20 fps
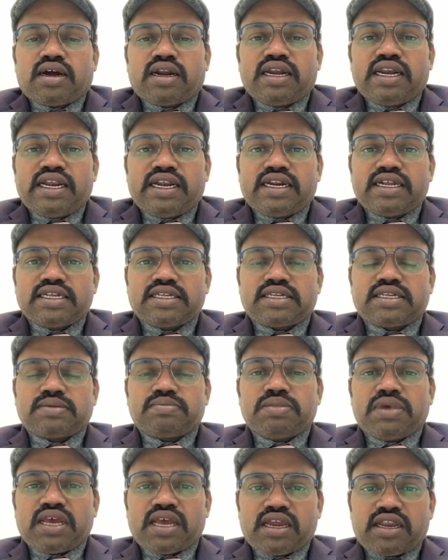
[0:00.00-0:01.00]
leaders
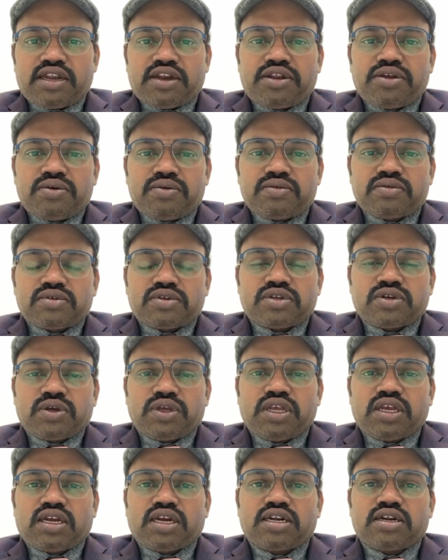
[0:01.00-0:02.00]
behind you, so
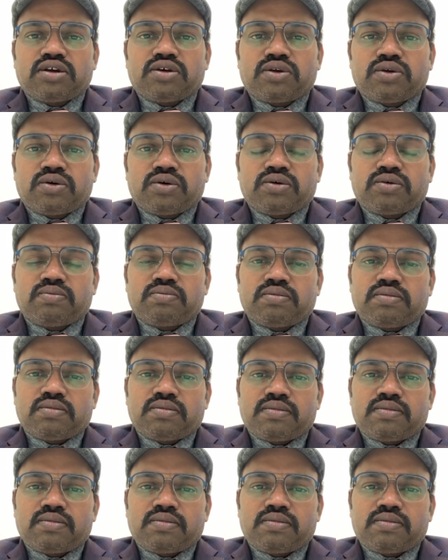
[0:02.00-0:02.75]
you can grow